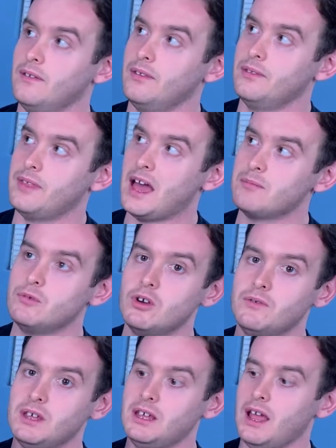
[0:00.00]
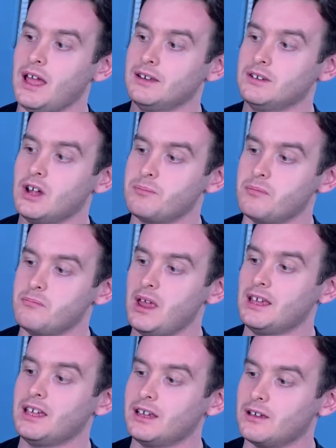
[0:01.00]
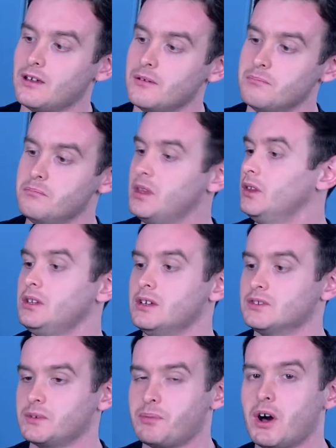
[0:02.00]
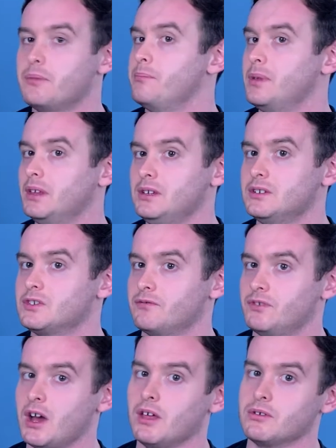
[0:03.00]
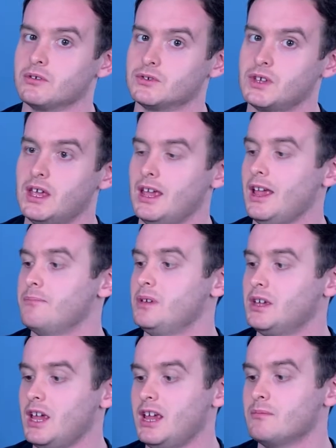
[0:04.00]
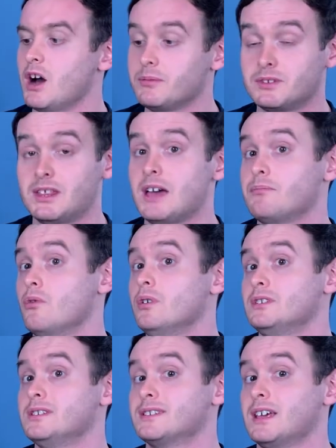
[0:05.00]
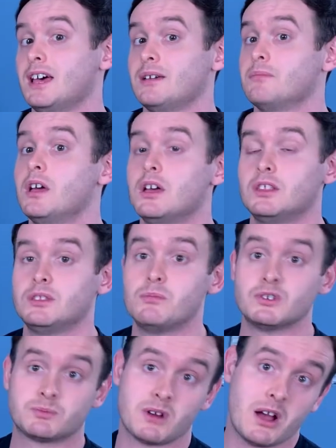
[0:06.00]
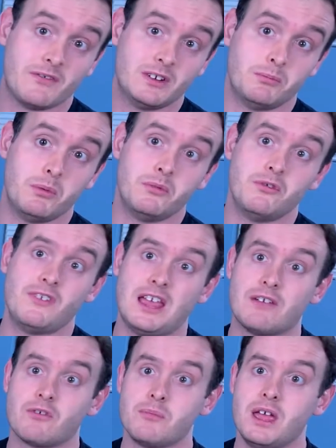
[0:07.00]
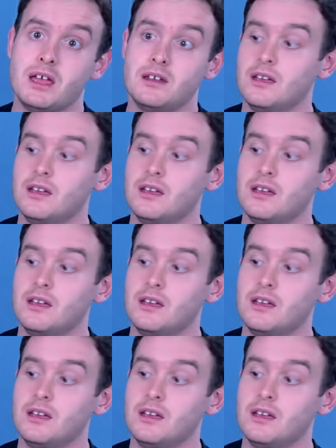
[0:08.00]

that movie ended up making millions upon millions of dollars and became, up to that point in time, the most profitable movie ever made.